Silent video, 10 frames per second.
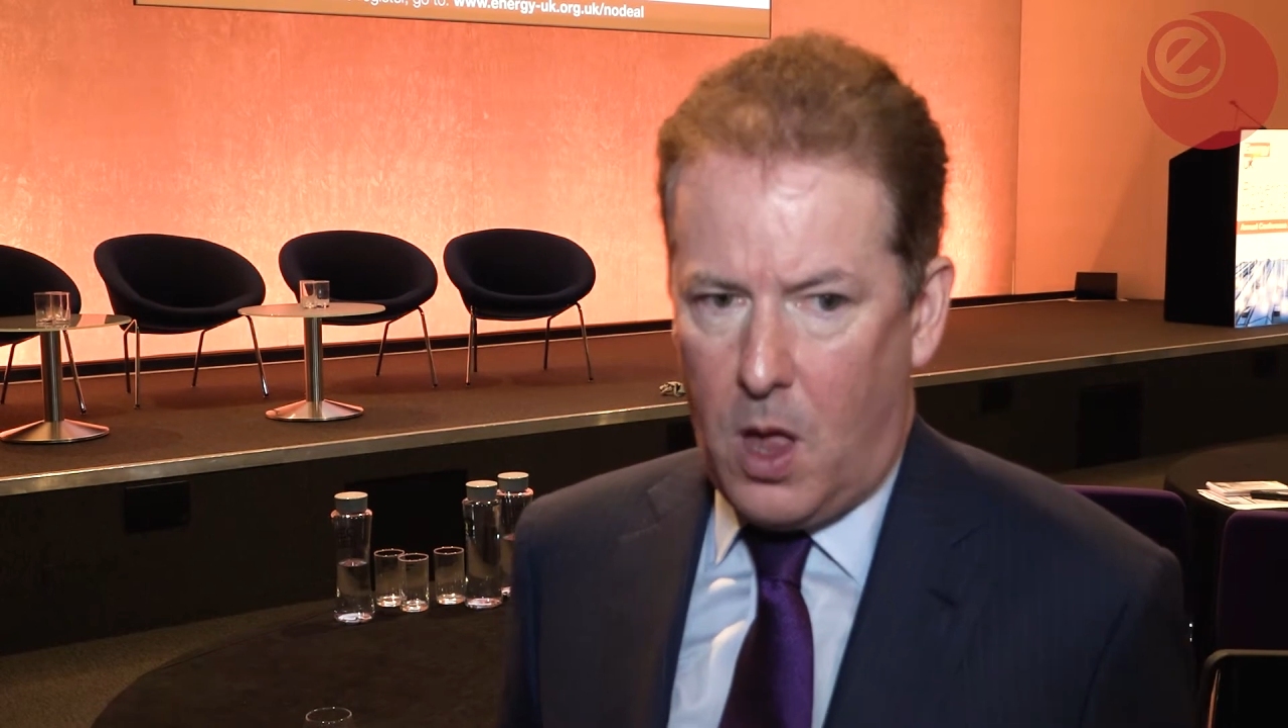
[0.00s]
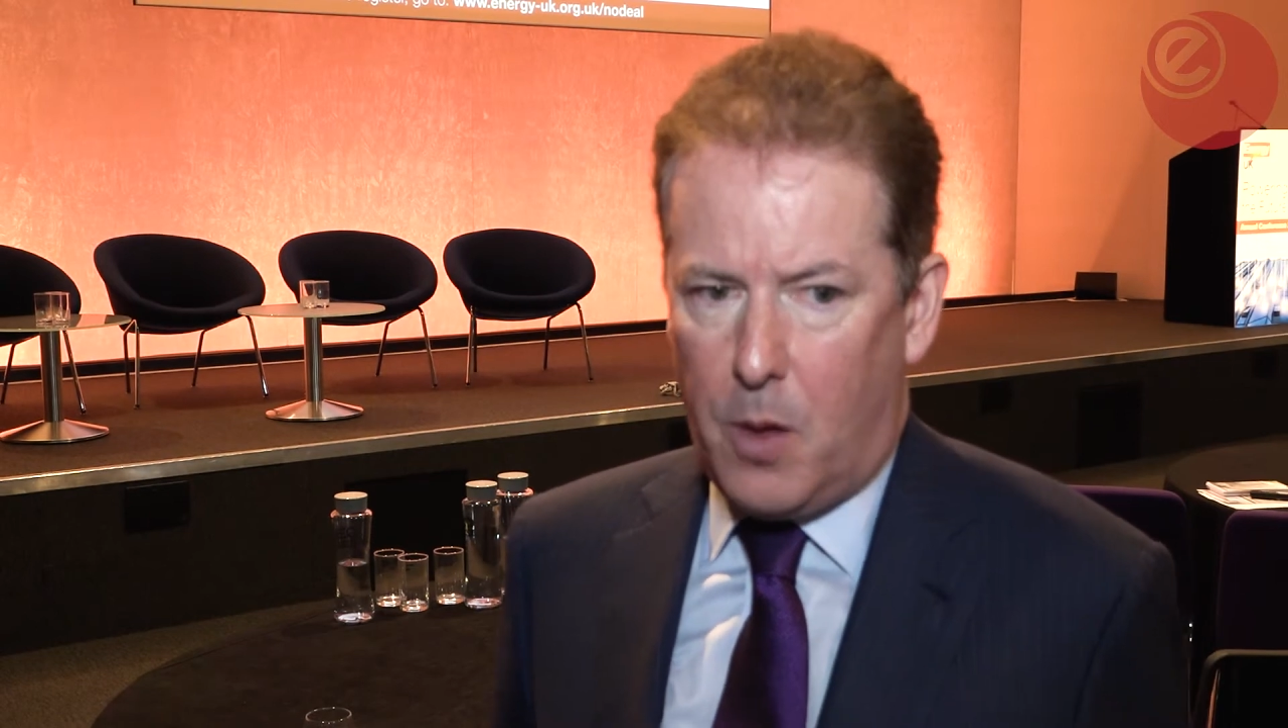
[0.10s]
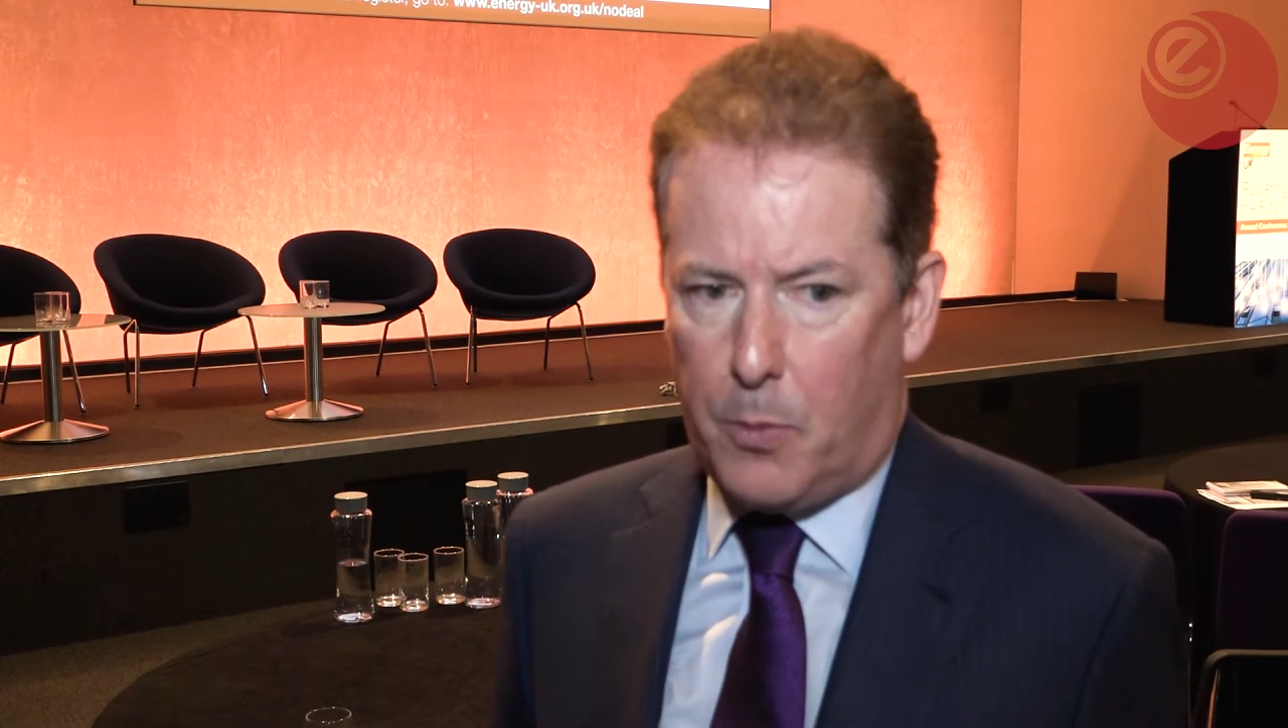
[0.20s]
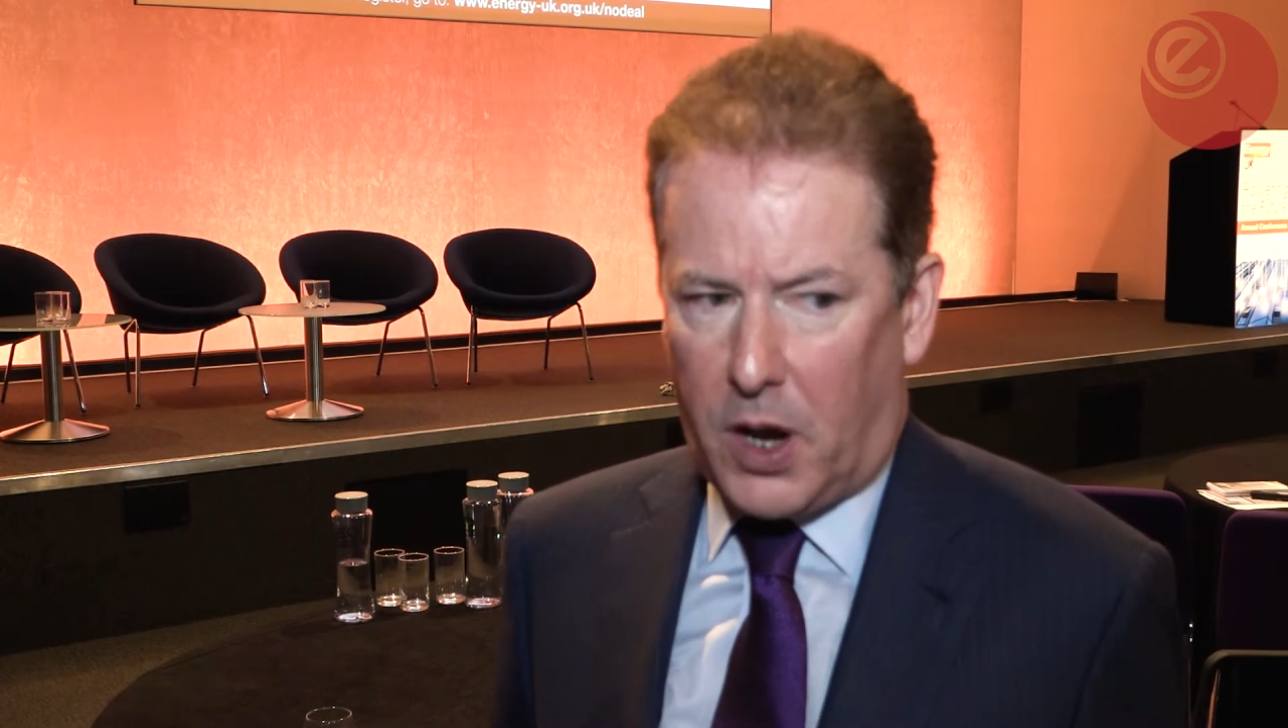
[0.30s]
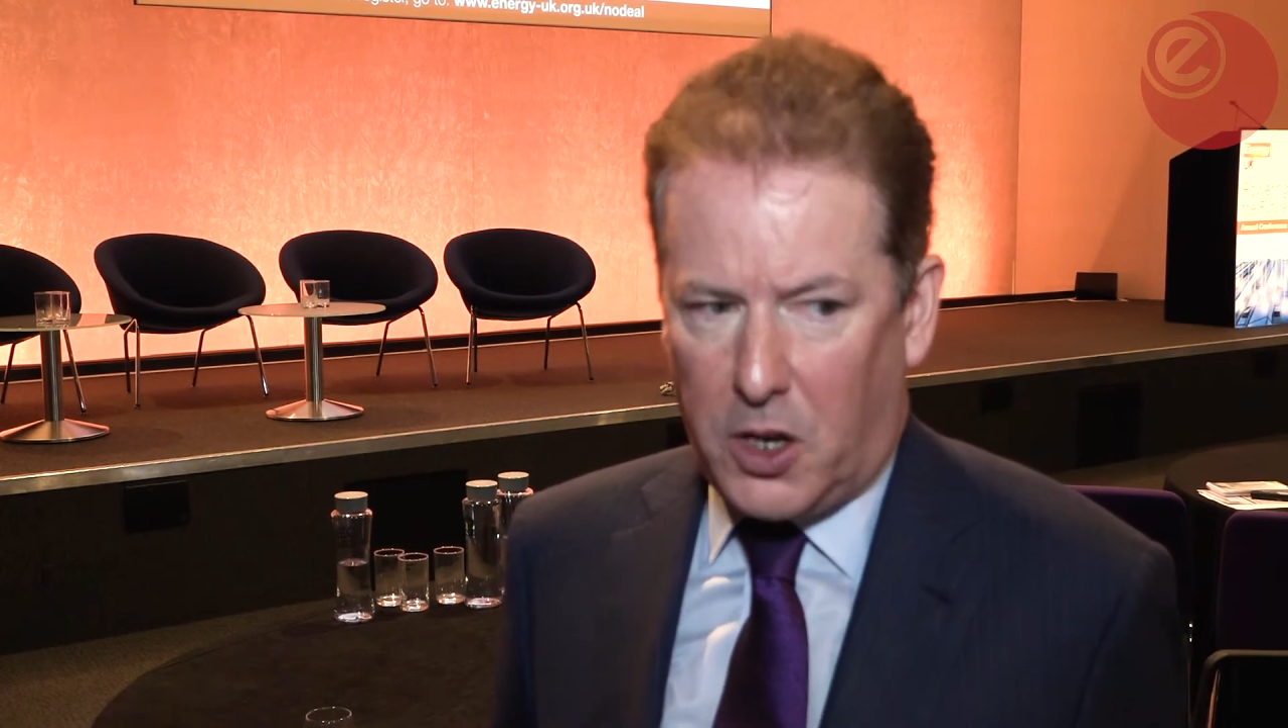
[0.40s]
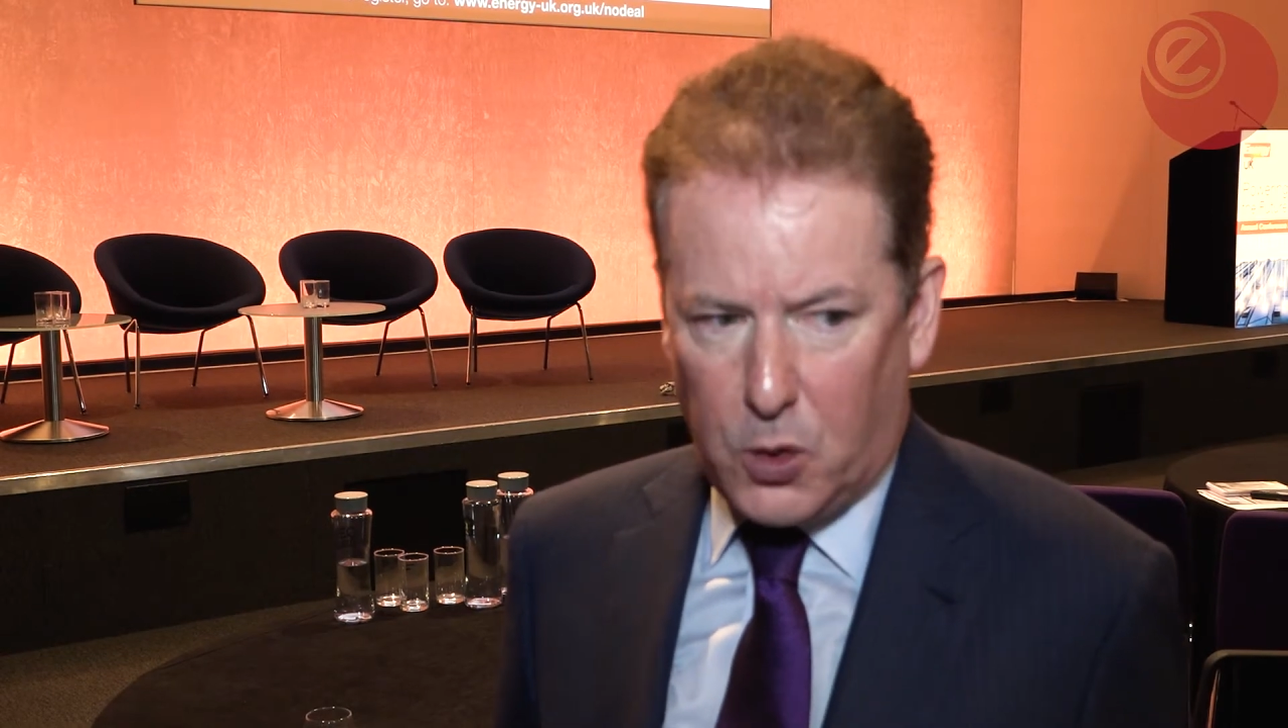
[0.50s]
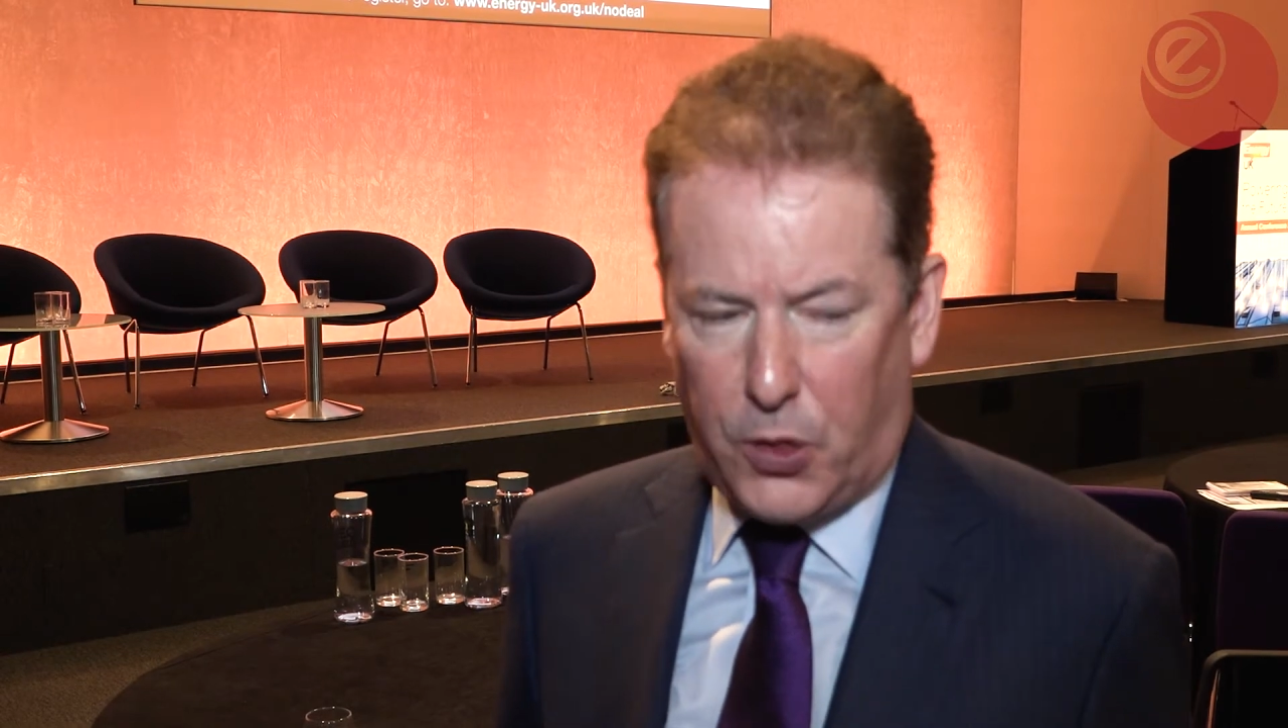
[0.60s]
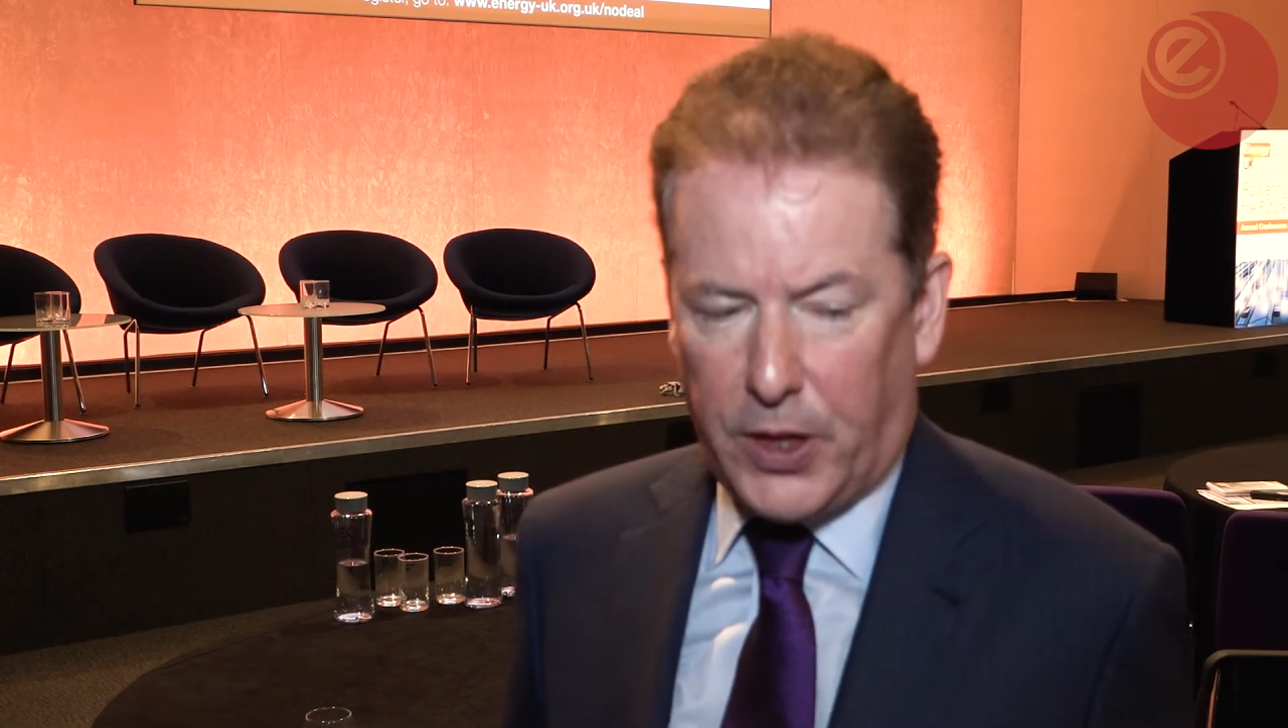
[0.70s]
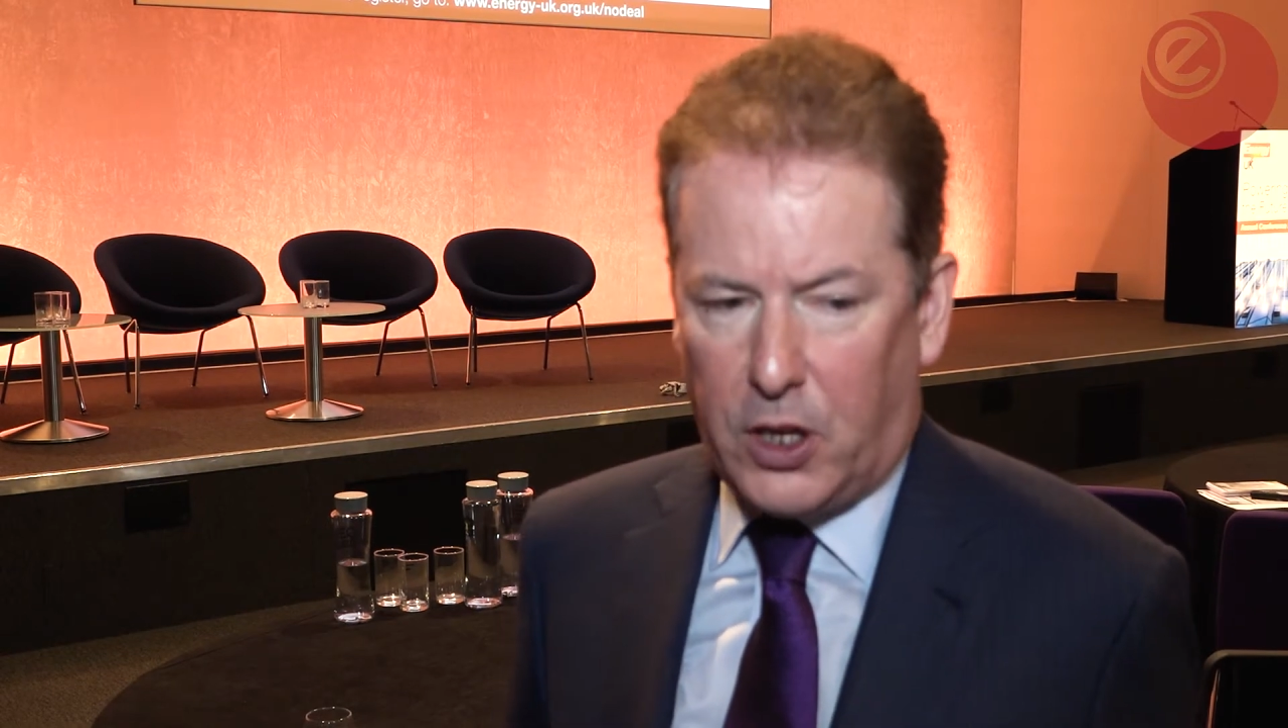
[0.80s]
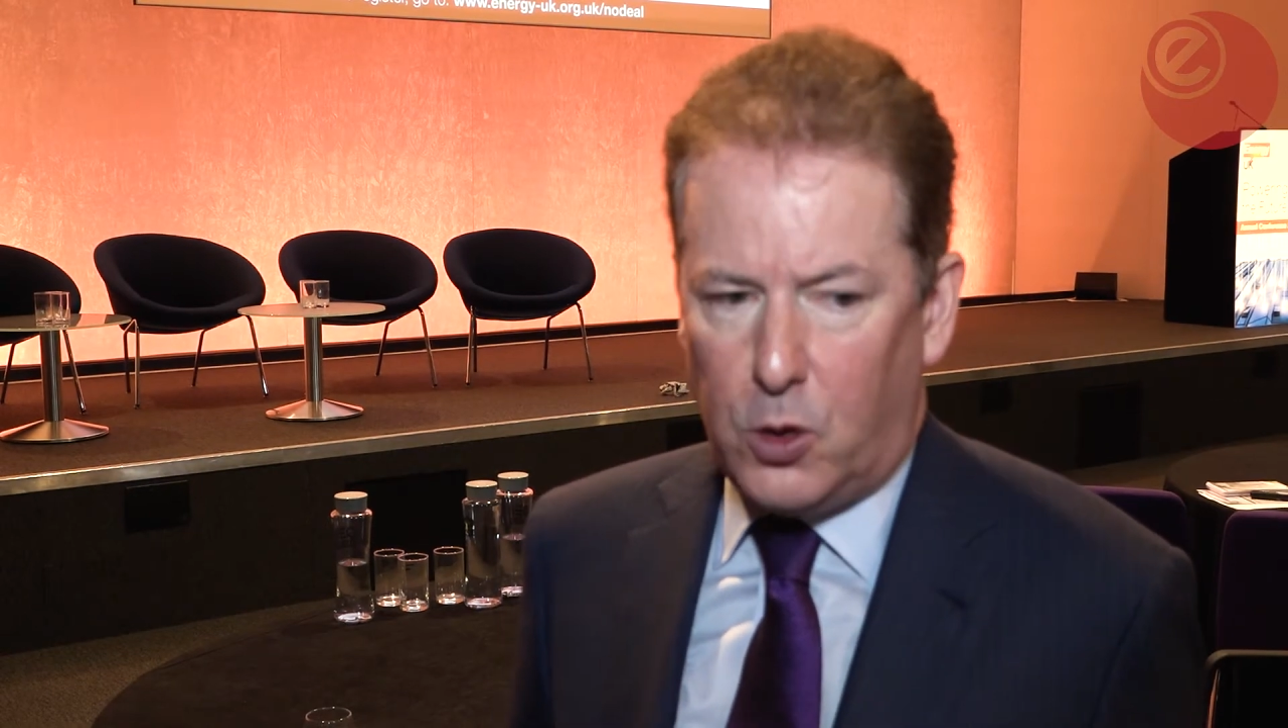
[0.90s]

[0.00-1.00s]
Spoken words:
but I do think